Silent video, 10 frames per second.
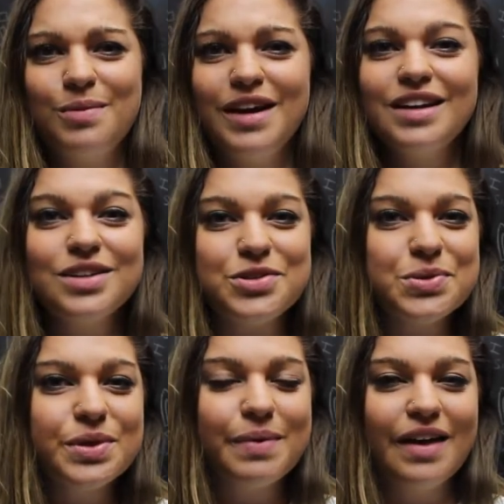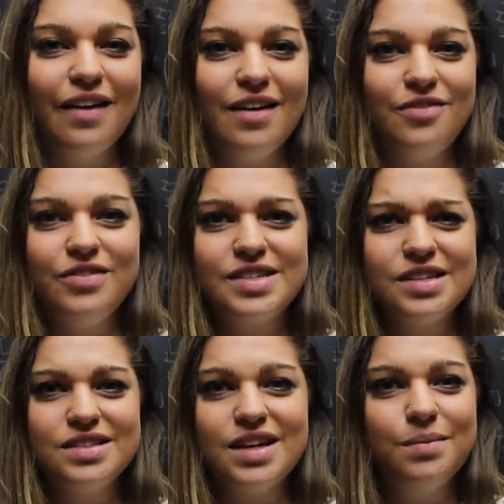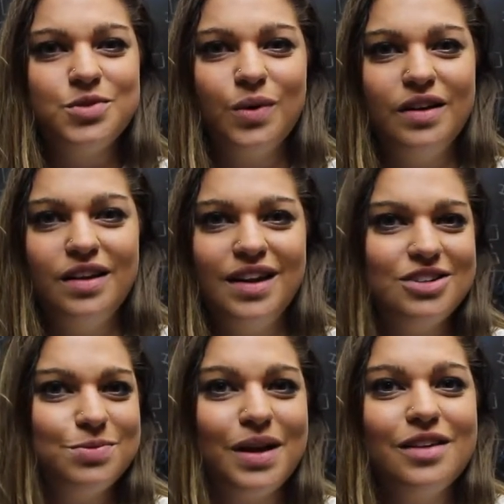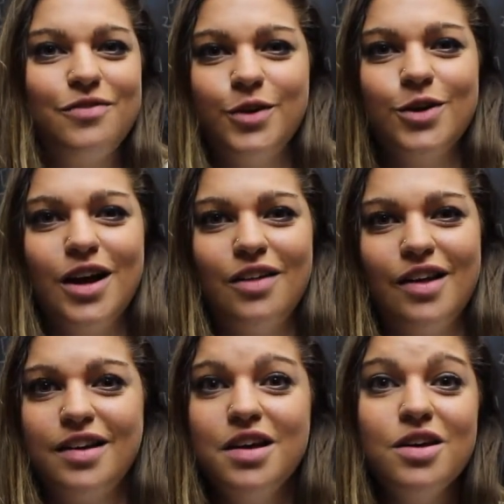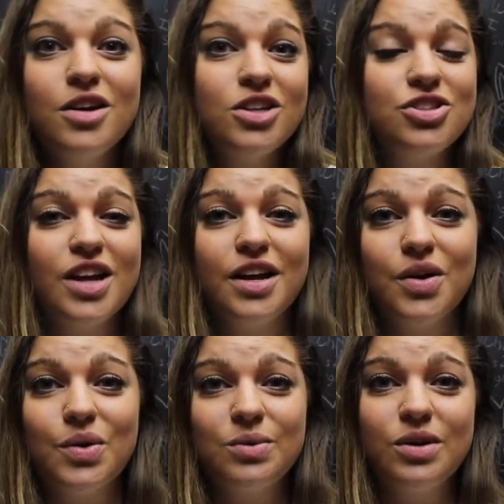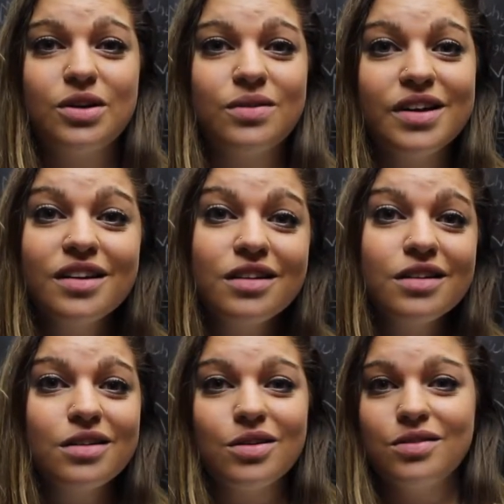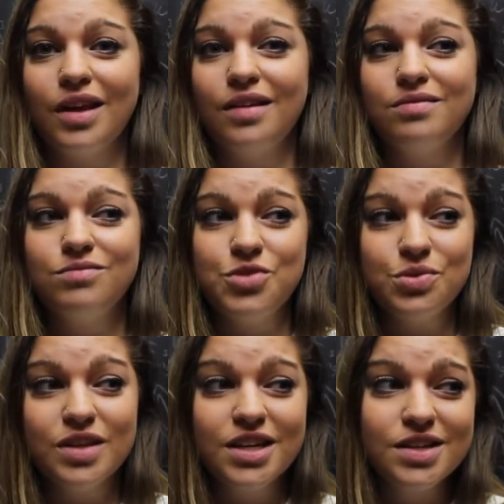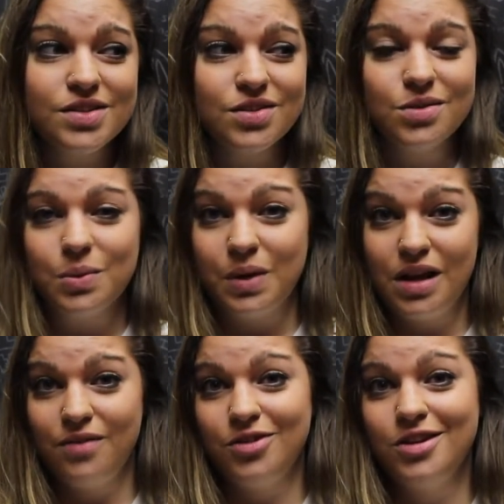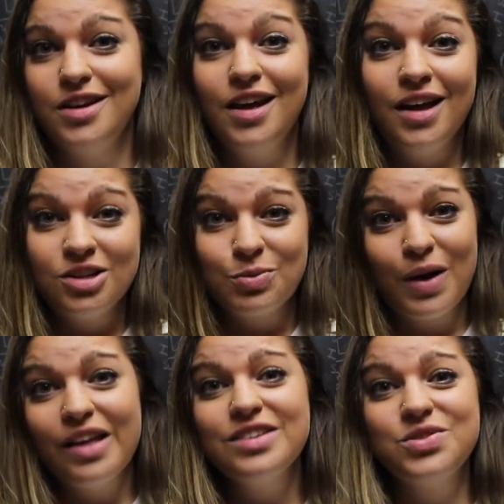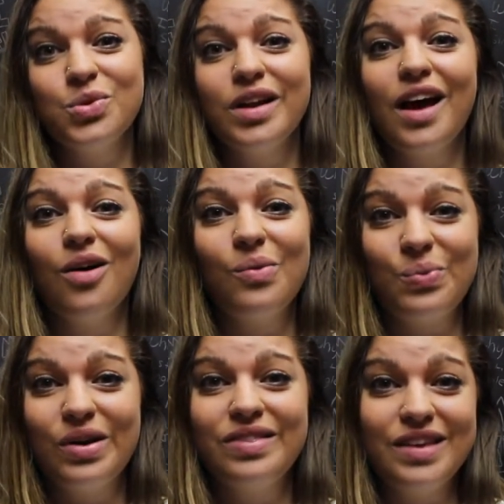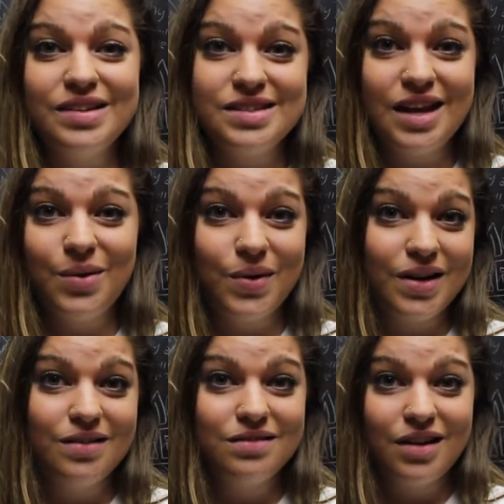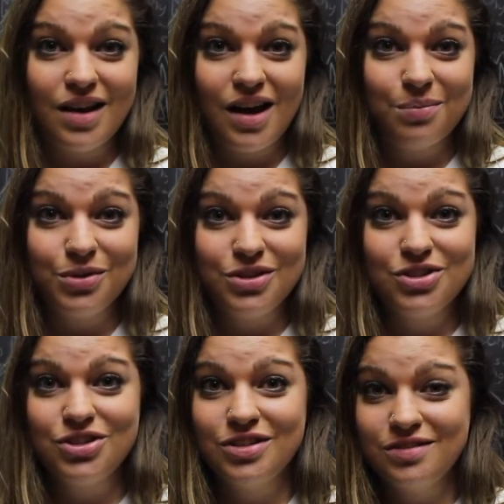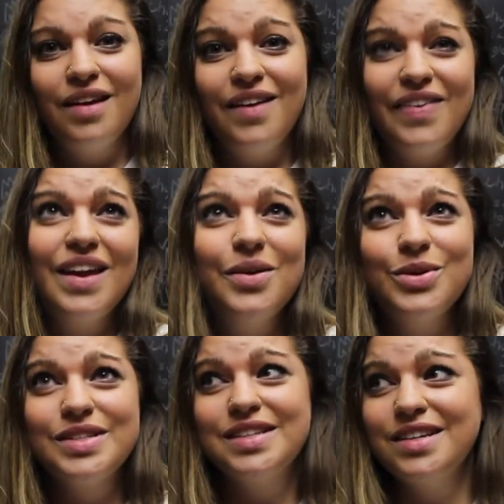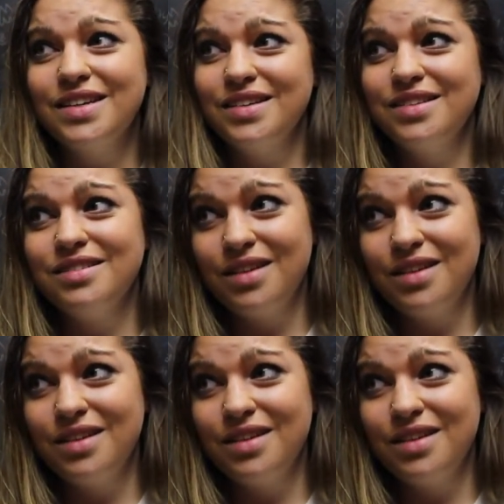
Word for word: am I gonna do with my life since I'm twenty and I should probably figure out like, should I go into a career or like do this or whatever? Should probably sort out what things that I wanna accomplish. And then I always think,